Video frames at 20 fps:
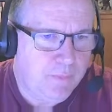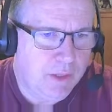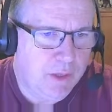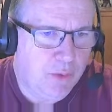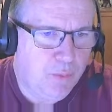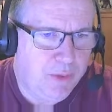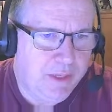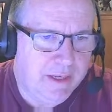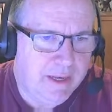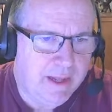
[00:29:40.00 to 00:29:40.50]

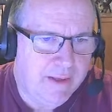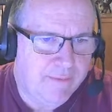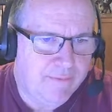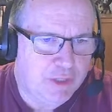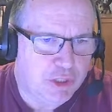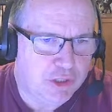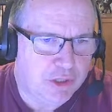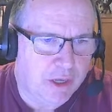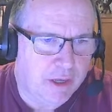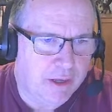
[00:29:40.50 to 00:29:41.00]
We did have a
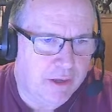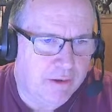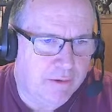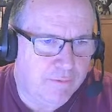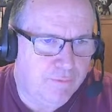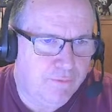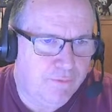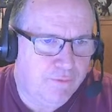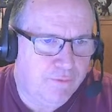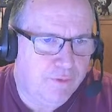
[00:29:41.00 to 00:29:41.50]

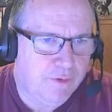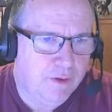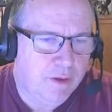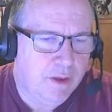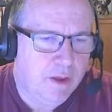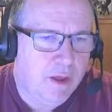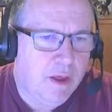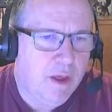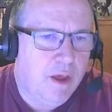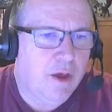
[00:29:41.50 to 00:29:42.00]
shove.
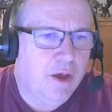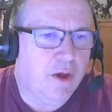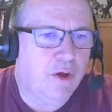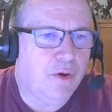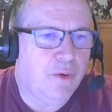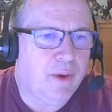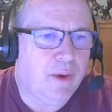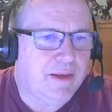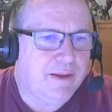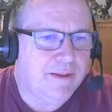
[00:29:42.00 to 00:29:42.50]

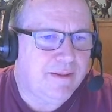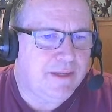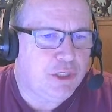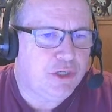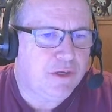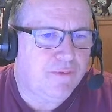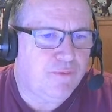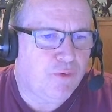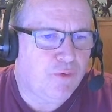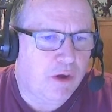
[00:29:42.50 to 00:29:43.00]
Oh, I did the
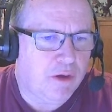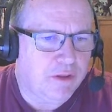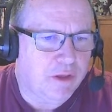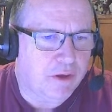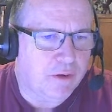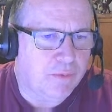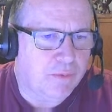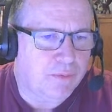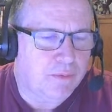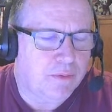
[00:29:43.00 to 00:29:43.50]
shove wrong,
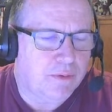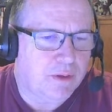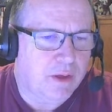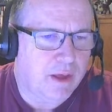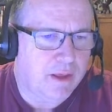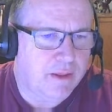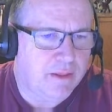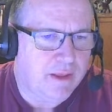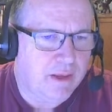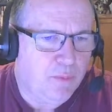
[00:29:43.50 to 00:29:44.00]
though.
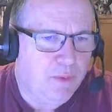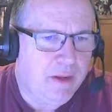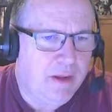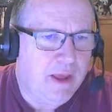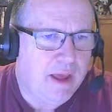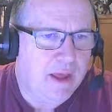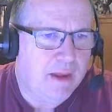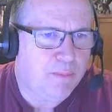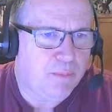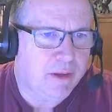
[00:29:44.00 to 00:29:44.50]
I think we
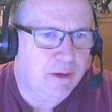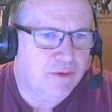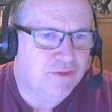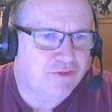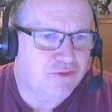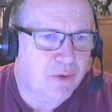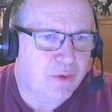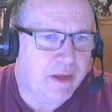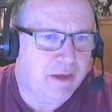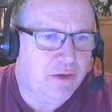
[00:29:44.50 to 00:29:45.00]
had players
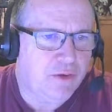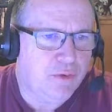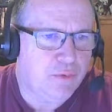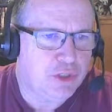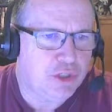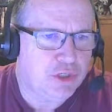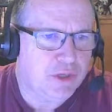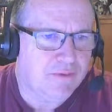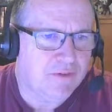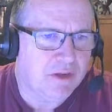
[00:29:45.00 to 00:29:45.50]
try to do a
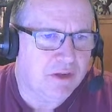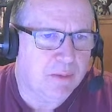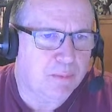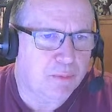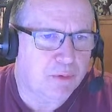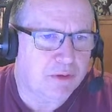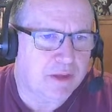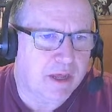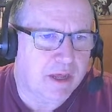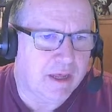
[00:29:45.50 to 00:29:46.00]
shove a
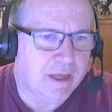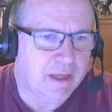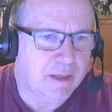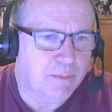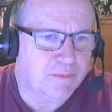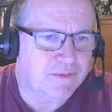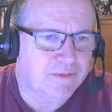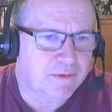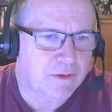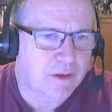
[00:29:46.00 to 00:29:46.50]
couple
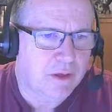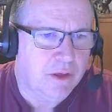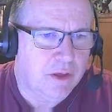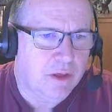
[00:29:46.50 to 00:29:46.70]
times.